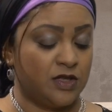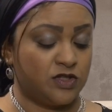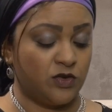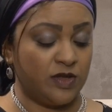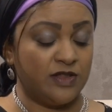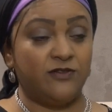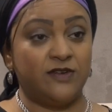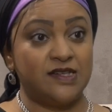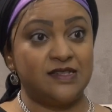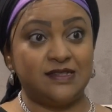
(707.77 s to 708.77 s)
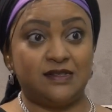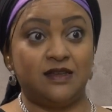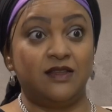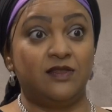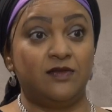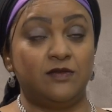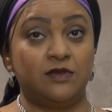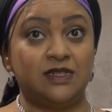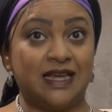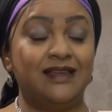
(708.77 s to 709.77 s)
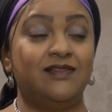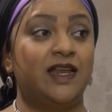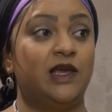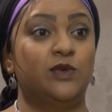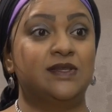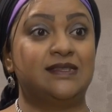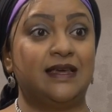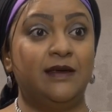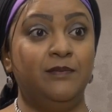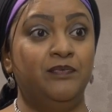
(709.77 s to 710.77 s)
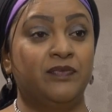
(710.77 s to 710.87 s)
So in the first day that he was there,